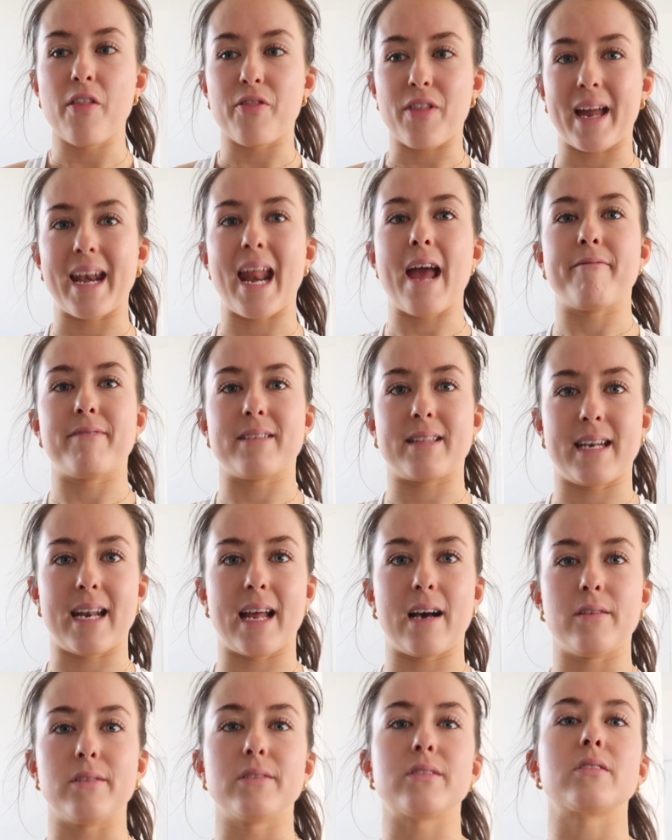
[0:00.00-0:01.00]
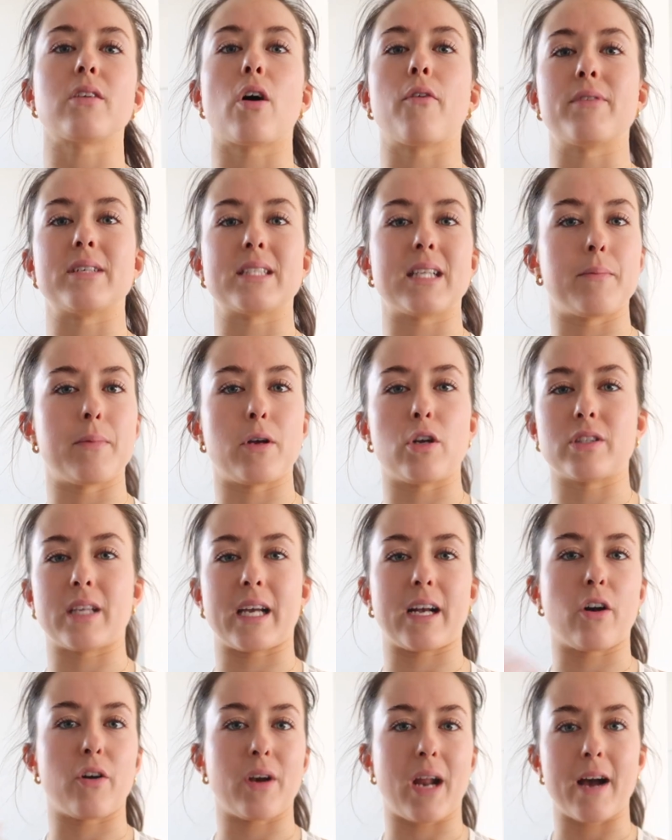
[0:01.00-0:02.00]
than everything else obviously because
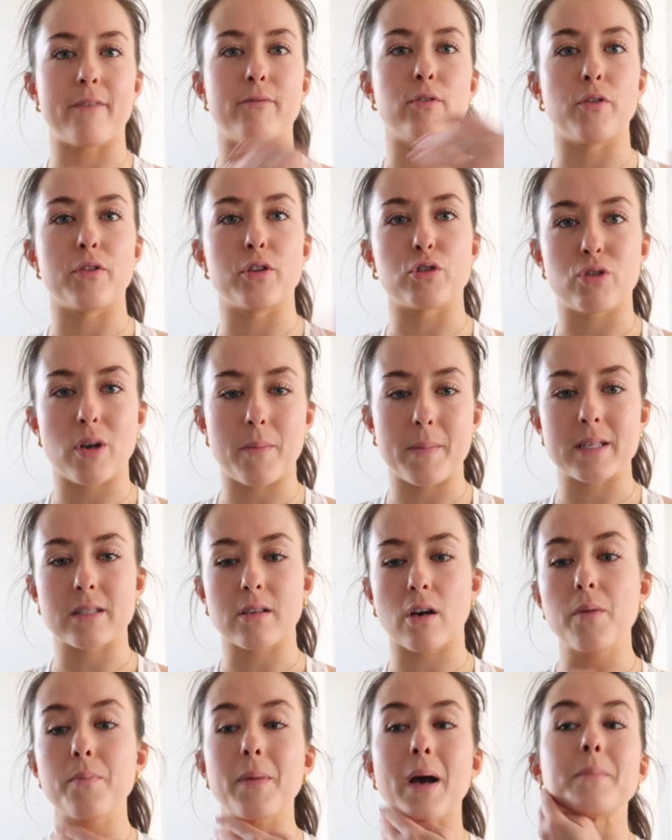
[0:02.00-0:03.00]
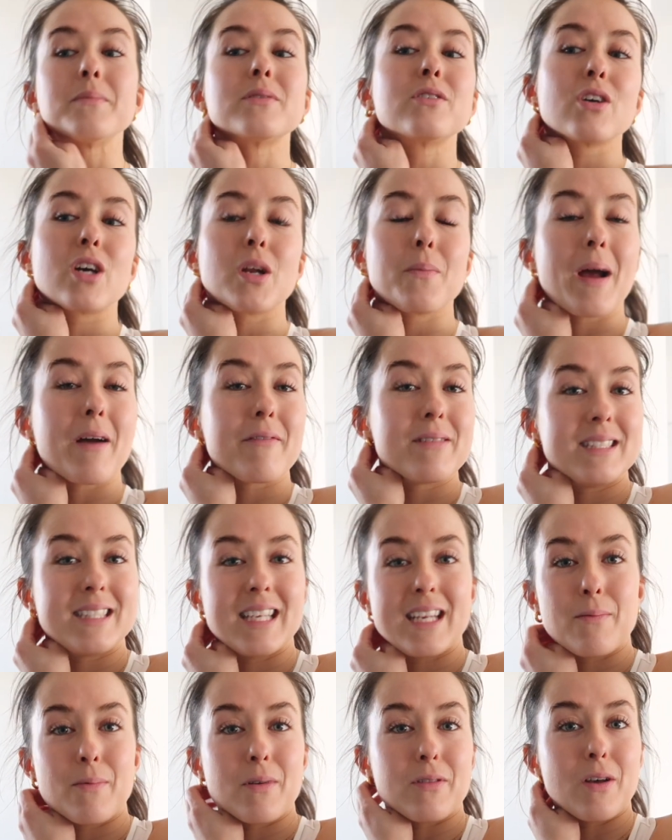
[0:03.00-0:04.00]
I can't have all the trimmings on but I'm still gonna be having
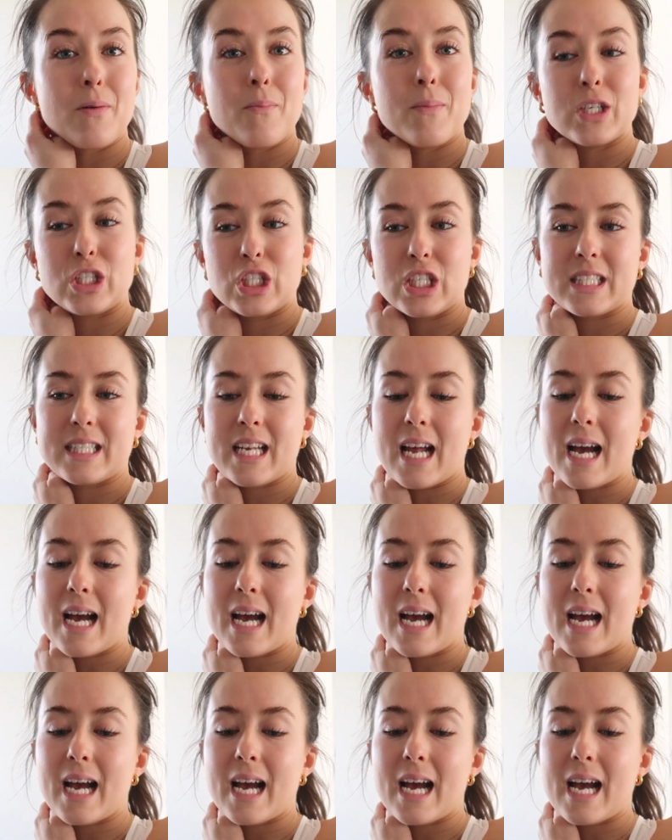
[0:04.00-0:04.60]
dinner with them which is